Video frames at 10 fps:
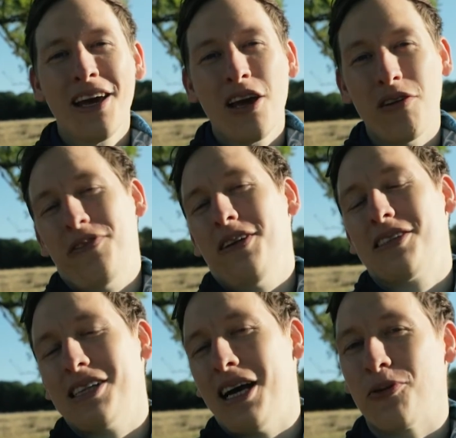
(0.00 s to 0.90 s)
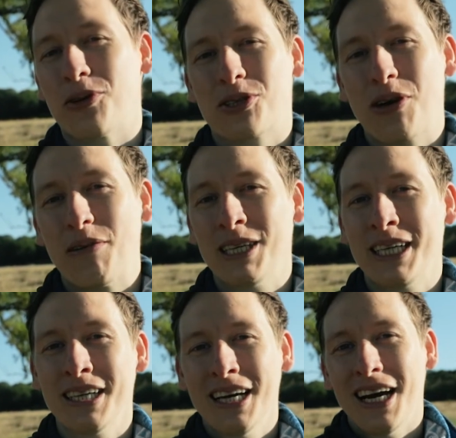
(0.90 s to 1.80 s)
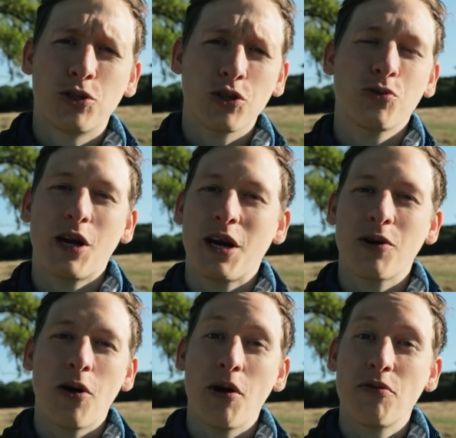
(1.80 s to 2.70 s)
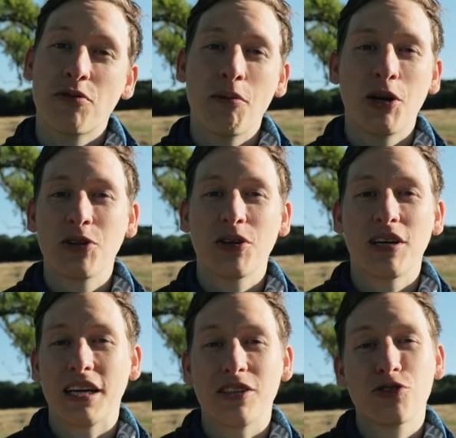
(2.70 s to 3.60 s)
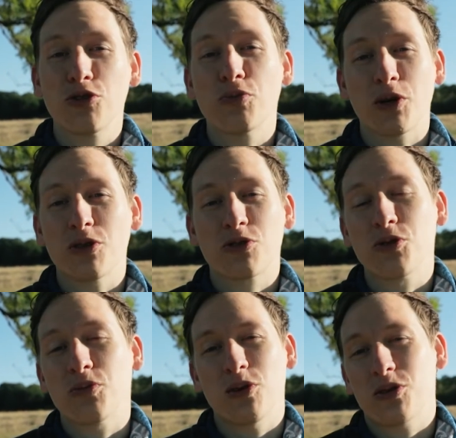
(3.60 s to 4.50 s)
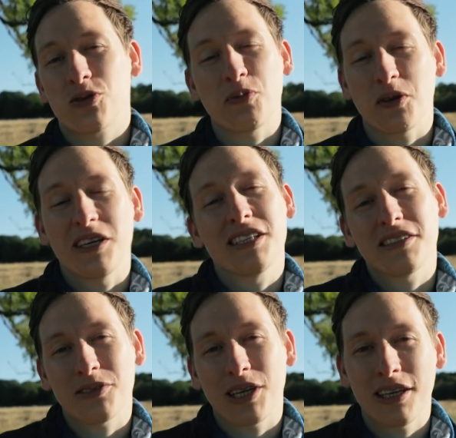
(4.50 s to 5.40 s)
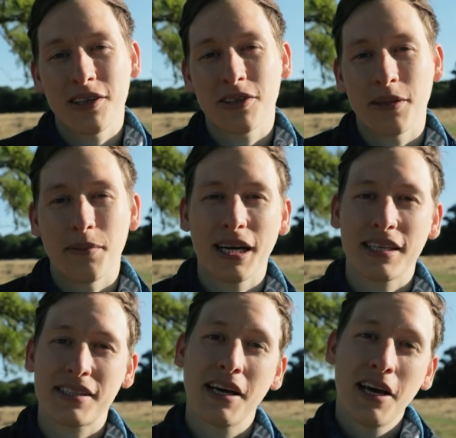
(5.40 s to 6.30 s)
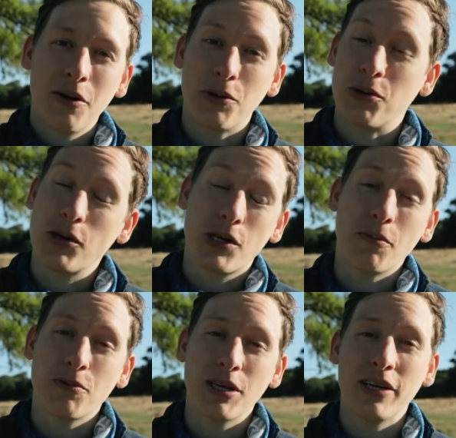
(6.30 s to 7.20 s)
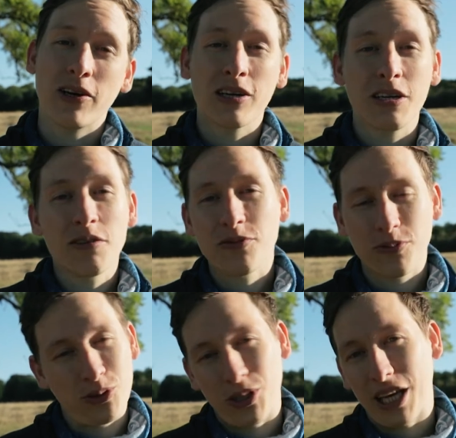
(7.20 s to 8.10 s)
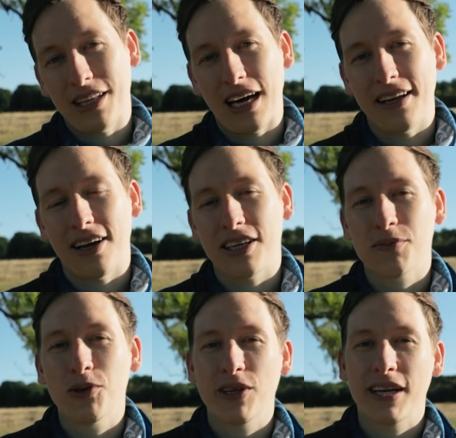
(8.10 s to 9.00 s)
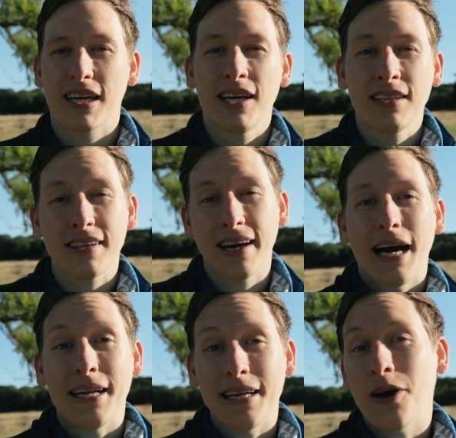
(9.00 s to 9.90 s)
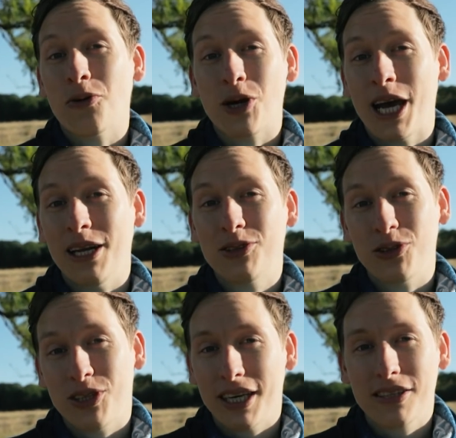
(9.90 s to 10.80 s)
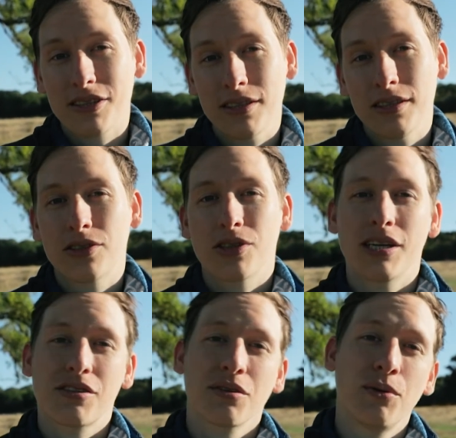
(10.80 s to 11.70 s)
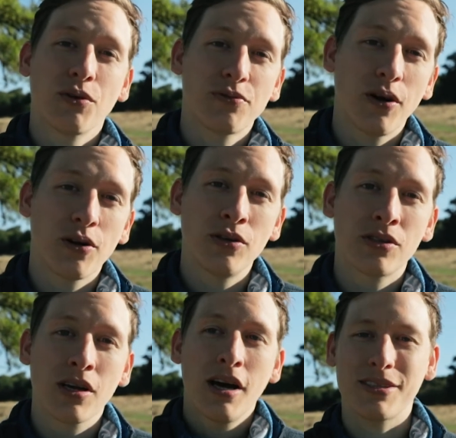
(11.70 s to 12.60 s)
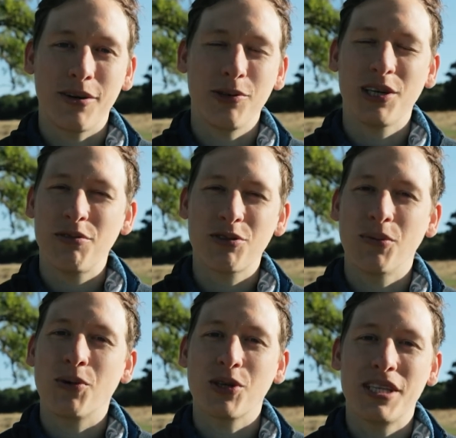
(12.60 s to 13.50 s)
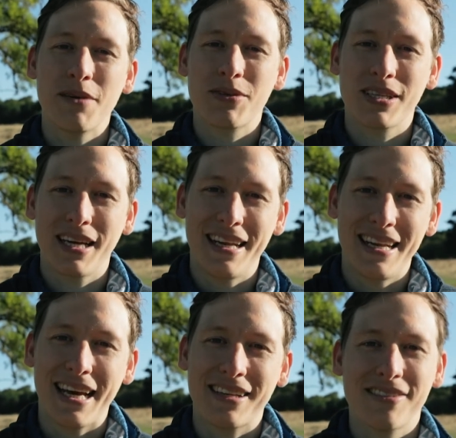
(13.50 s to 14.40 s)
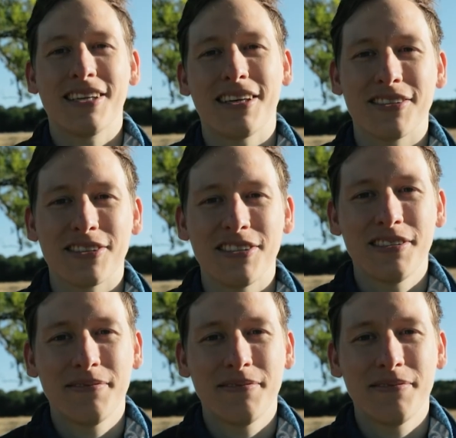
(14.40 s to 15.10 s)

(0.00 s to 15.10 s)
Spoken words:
It feels like we're traveling just 1 hour away from London, and it's super easy to get here in the bikes. We woke up really early to get that nice morning light, and now we're heading to Kingston to get some more photos. So I will give you some more tips next in Kingston.